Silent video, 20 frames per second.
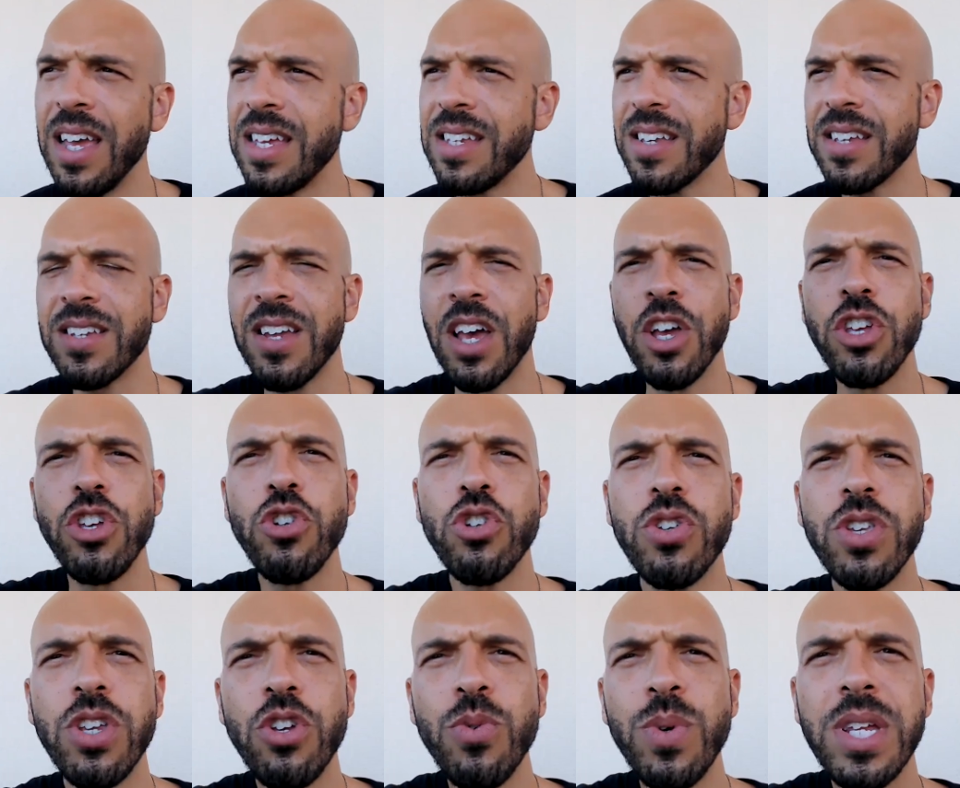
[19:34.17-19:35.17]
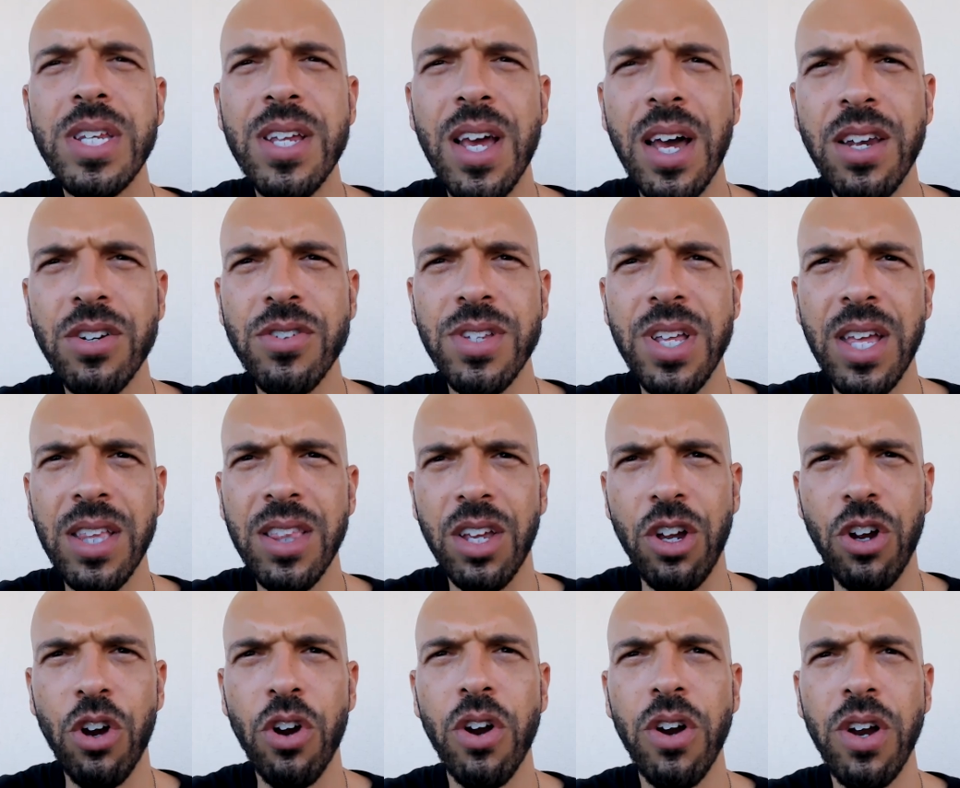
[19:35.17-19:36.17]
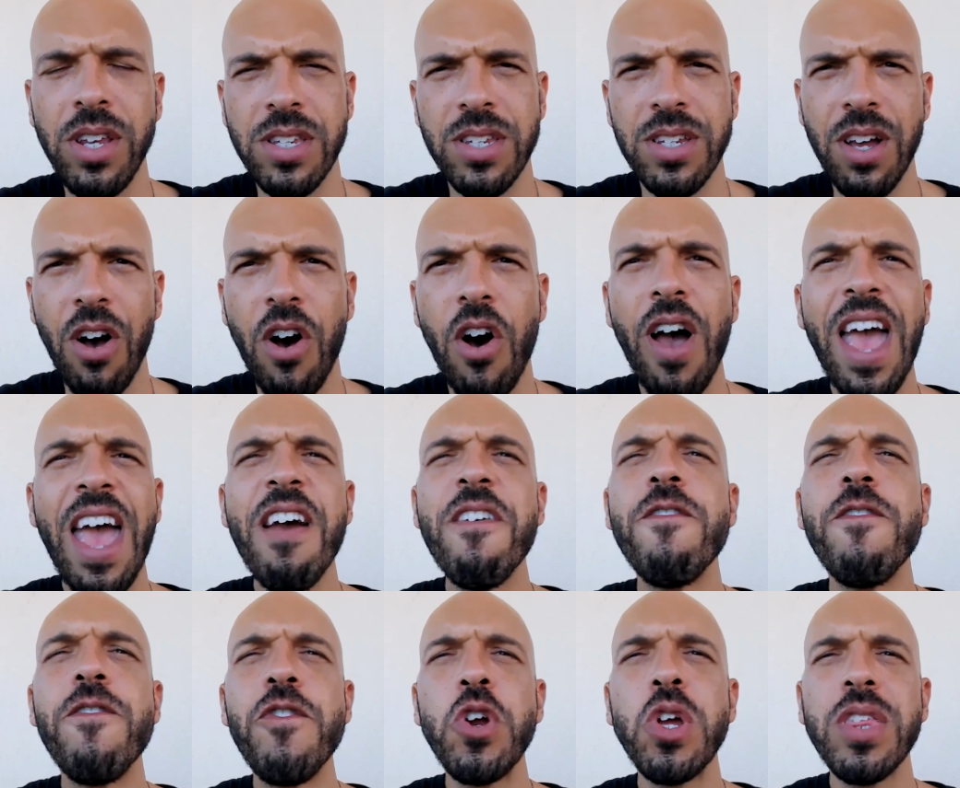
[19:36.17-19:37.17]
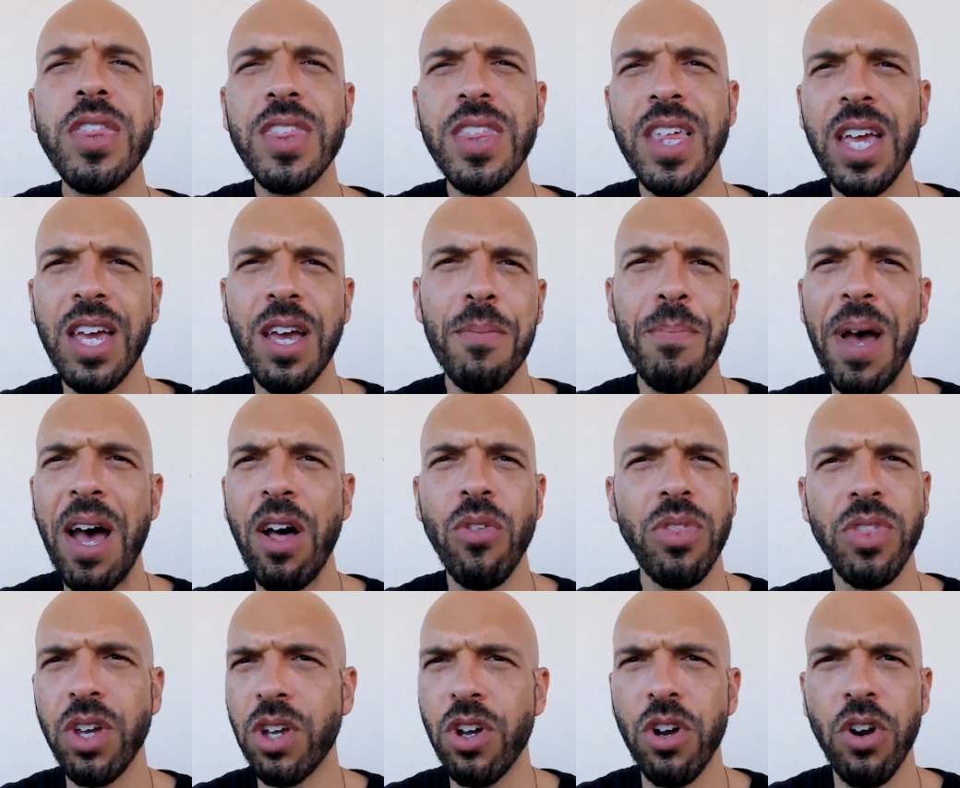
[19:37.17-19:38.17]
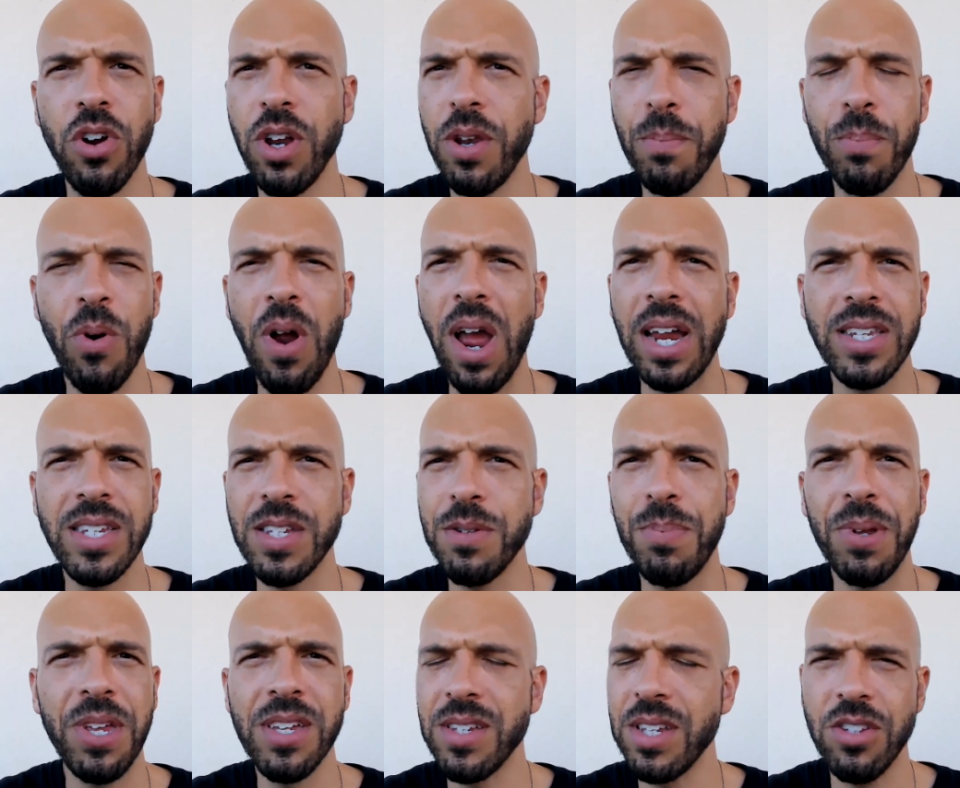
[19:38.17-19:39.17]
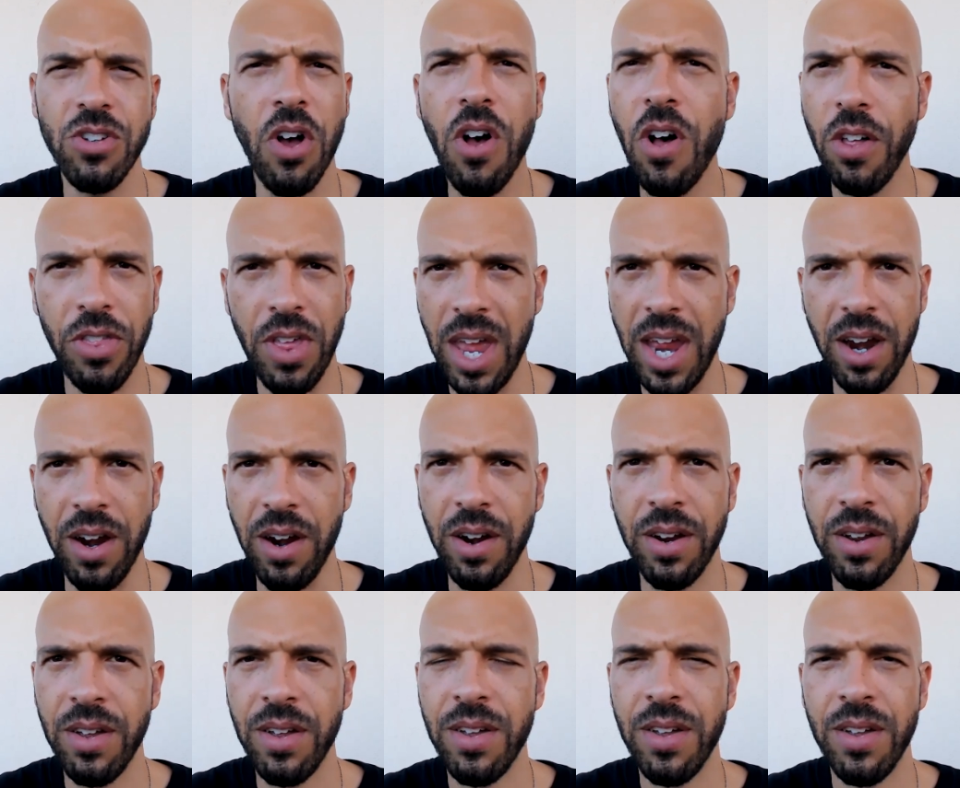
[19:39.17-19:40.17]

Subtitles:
He says, you need to understand the current, everything about the current practice, because it's all there.